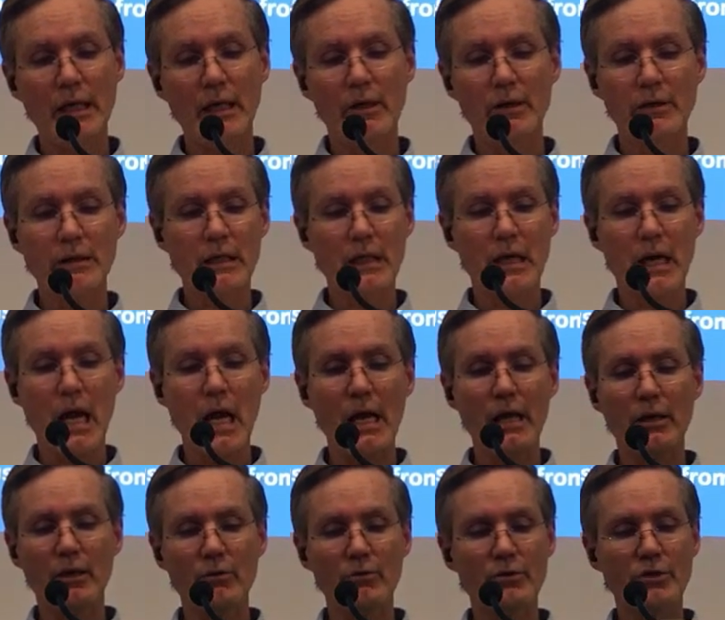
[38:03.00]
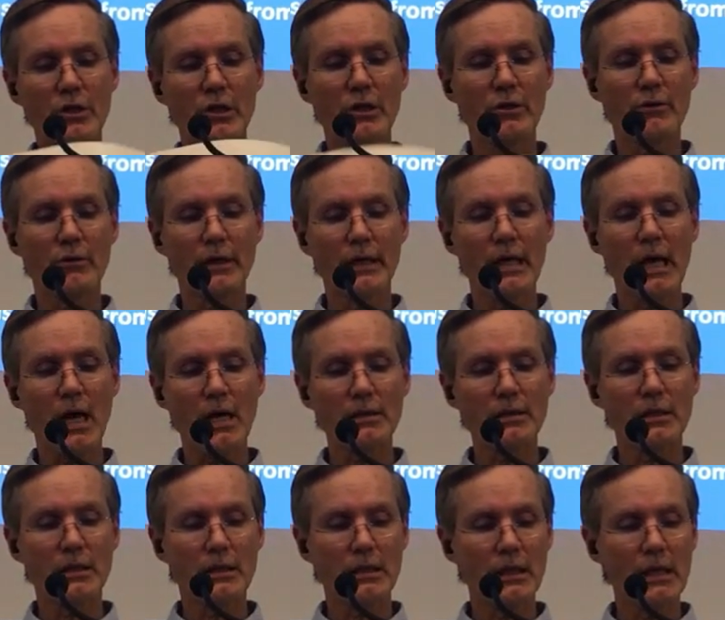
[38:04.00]
here tonight whose
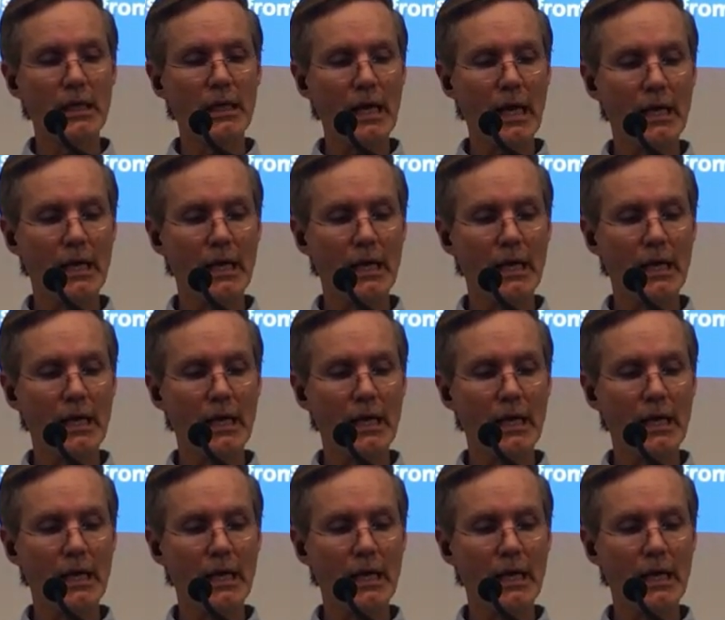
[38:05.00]
curiosity